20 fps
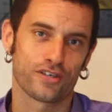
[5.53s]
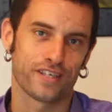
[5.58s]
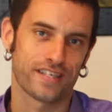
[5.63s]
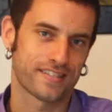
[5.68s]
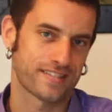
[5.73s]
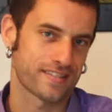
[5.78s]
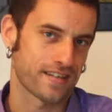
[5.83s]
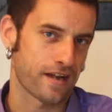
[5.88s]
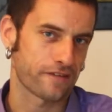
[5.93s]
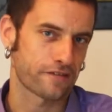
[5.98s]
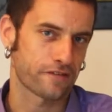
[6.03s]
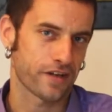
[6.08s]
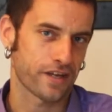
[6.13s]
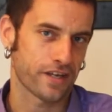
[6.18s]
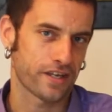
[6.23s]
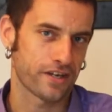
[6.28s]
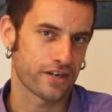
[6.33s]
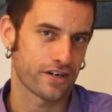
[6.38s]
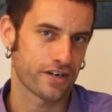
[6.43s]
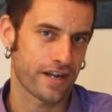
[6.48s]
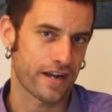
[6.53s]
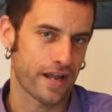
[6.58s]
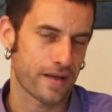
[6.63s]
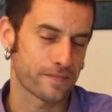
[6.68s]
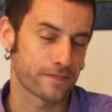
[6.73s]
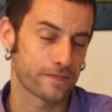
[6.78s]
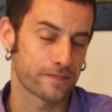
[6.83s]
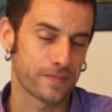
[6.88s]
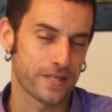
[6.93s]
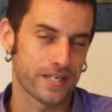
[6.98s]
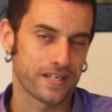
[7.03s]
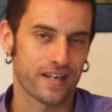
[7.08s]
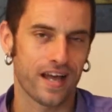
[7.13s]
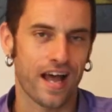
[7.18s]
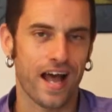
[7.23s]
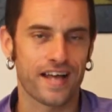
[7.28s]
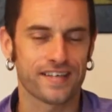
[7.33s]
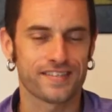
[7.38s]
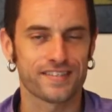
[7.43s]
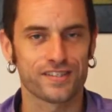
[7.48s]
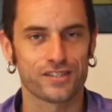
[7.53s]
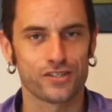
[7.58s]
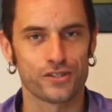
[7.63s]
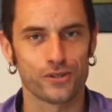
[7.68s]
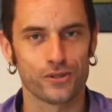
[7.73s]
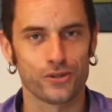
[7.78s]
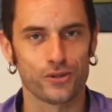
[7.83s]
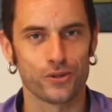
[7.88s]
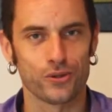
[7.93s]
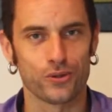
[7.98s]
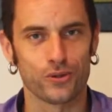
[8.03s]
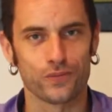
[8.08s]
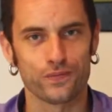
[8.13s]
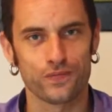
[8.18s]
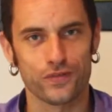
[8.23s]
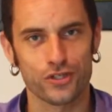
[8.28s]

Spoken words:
it's Rafa here, and I've been asked to